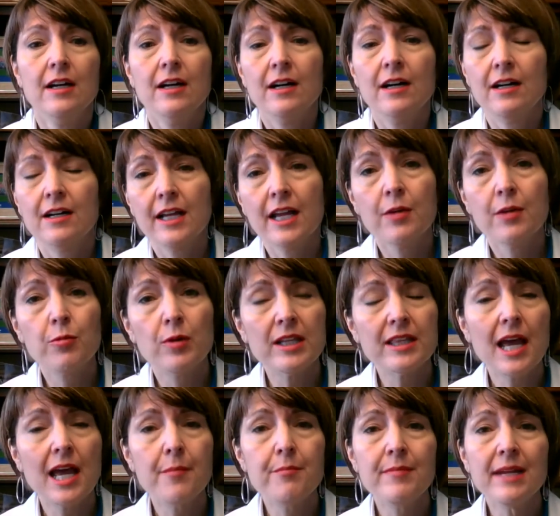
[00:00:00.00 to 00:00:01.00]
Uh, and what
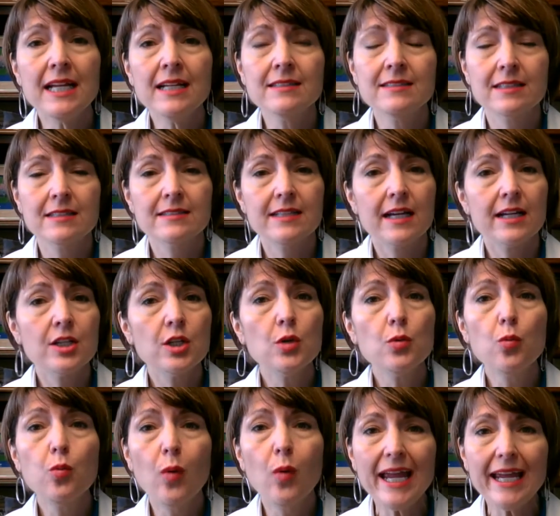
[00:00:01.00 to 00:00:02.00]
that means is that you
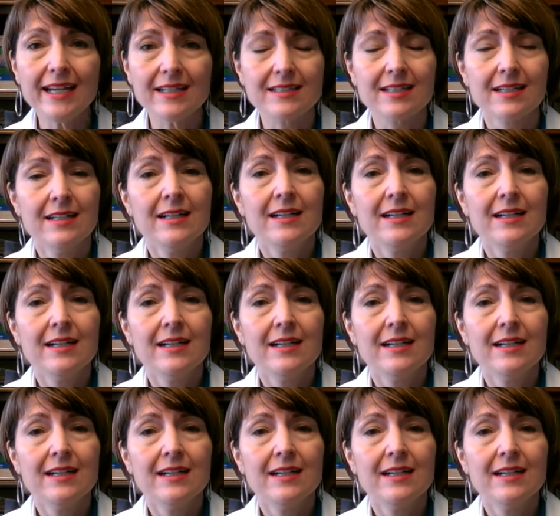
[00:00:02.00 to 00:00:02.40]
wait.